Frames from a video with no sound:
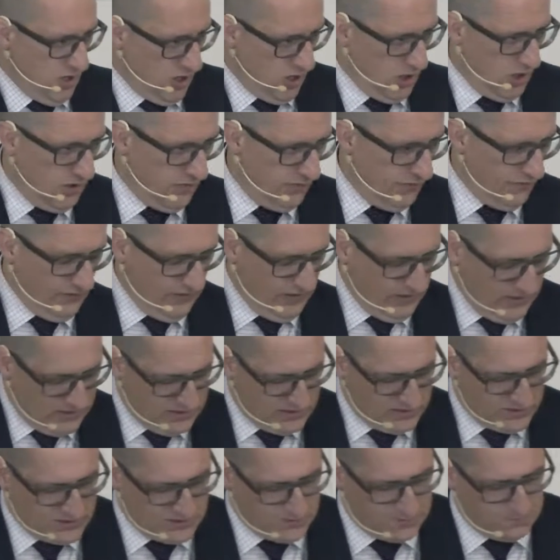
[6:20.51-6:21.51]
of
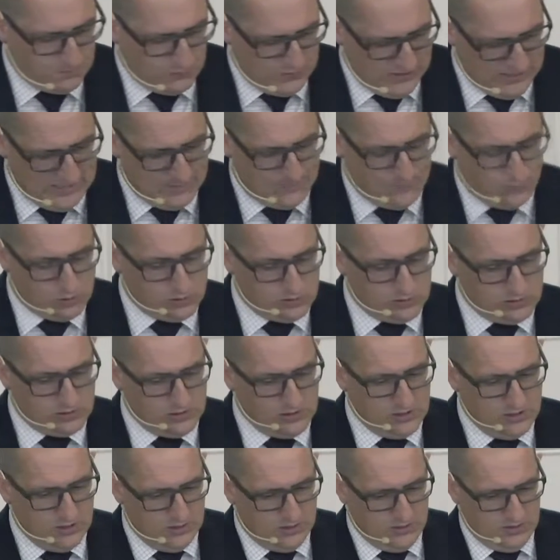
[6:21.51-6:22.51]
his
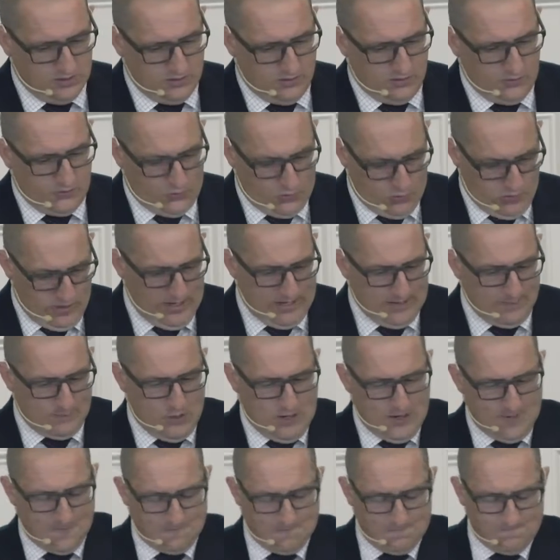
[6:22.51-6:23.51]
people through
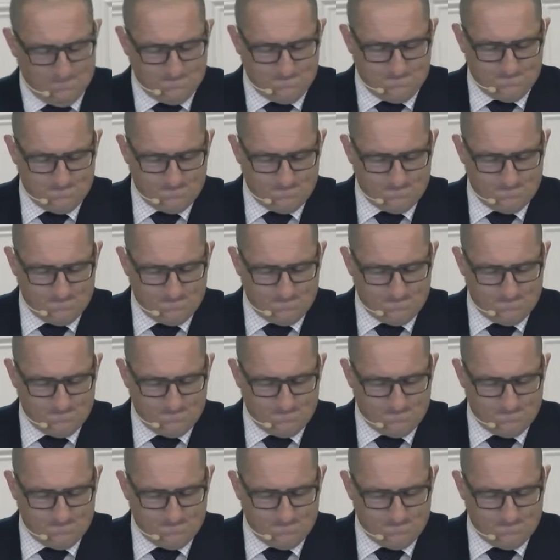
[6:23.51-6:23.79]
Abraham.